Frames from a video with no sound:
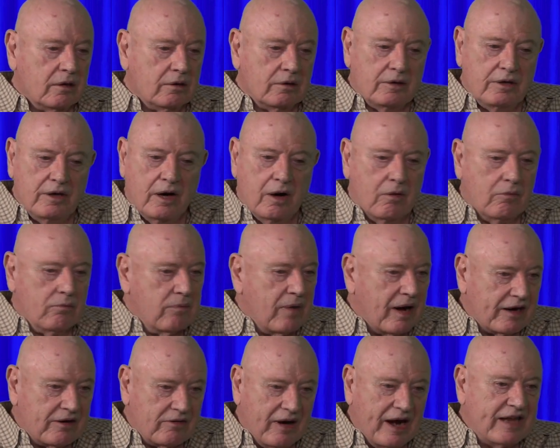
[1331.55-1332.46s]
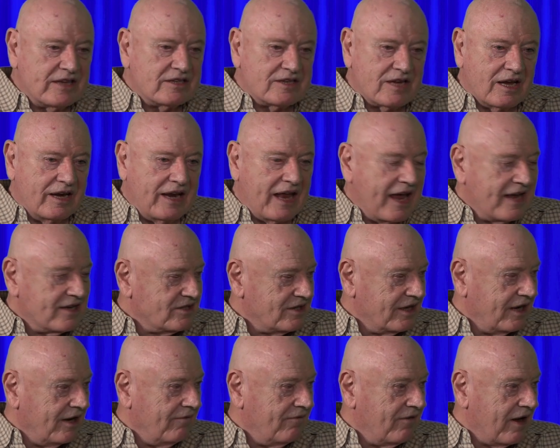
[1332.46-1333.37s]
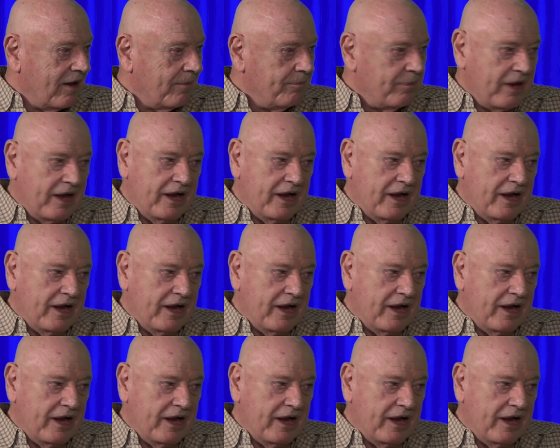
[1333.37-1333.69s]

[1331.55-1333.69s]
my grandson has to give up,